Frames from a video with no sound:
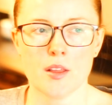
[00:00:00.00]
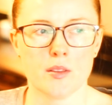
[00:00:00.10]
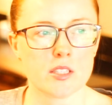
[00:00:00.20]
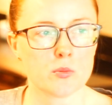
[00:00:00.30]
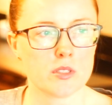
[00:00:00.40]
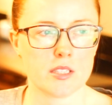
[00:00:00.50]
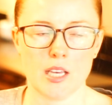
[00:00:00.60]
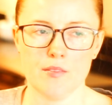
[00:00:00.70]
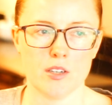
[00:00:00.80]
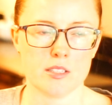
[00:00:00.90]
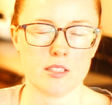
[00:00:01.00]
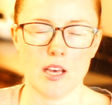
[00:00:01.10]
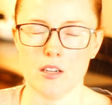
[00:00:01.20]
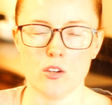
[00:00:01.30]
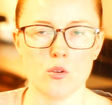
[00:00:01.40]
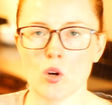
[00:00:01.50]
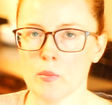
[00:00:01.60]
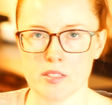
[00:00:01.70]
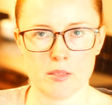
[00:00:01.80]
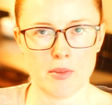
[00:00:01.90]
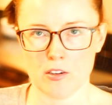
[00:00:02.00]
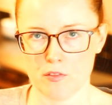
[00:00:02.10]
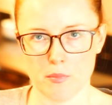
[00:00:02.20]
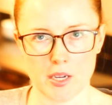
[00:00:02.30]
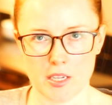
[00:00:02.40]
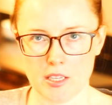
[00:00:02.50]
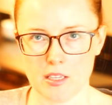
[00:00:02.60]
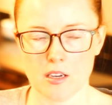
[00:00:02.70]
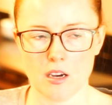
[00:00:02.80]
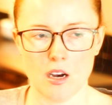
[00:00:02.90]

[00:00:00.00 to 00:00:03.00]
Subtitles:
This would save us an enormous amount of money,